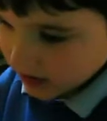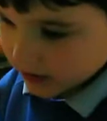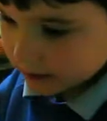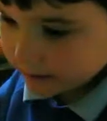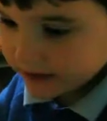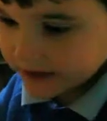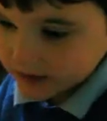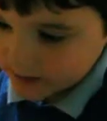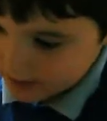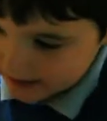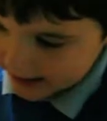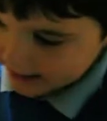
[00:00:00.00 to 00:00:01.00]
you need to
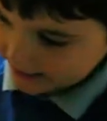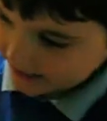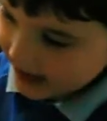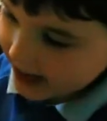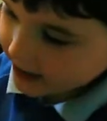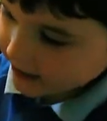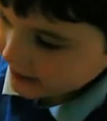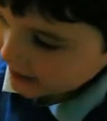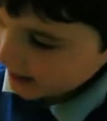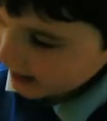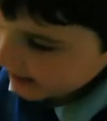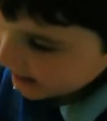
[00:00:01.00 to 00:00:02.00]
play
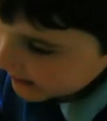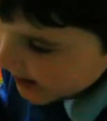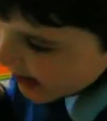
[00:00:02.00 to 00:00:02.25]
KenKen.